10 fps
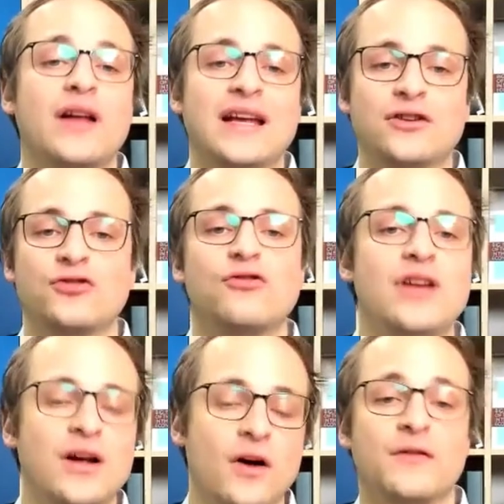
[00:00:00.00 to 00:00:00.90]

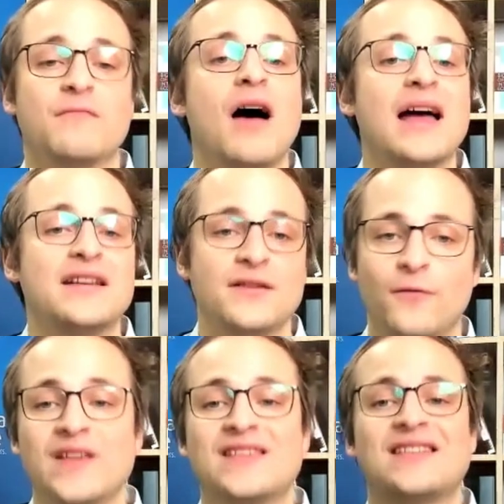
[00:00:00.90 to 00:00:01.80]
intruding on the right to
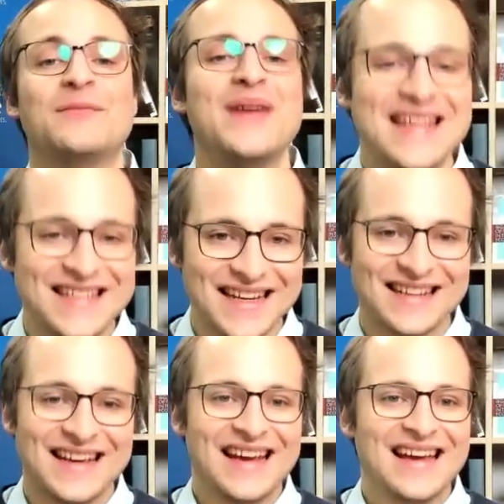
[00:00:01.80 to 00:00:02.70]
voice an opinion,